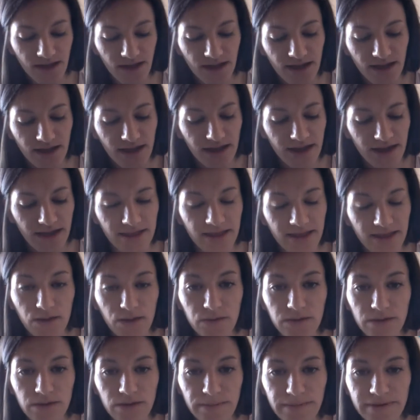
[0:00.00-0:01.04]
they
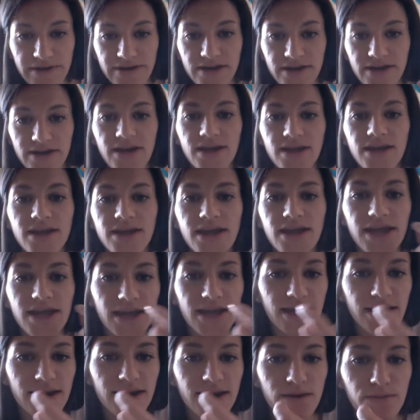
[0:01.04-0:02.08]
will put
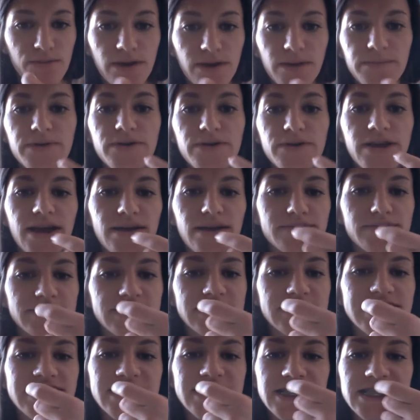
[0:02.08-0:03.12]
in rubber
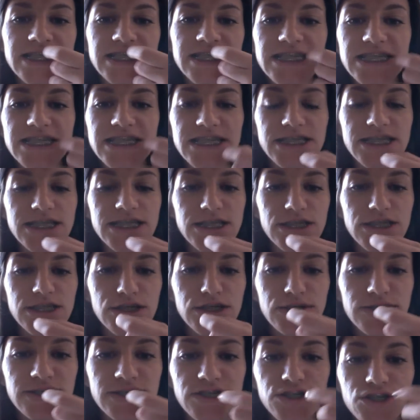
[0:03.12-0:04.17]
gums.
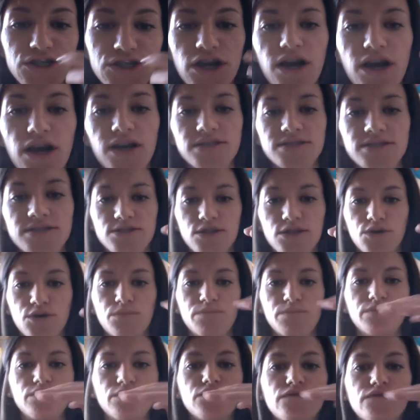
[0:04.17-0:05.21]
so the jaws
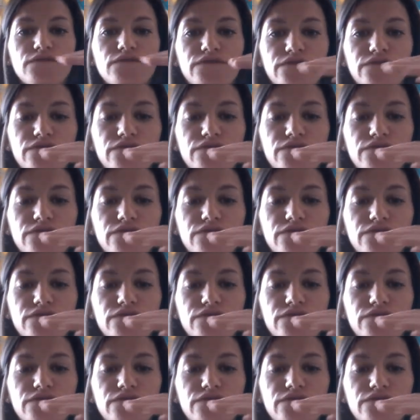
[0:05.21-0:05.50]
don't move,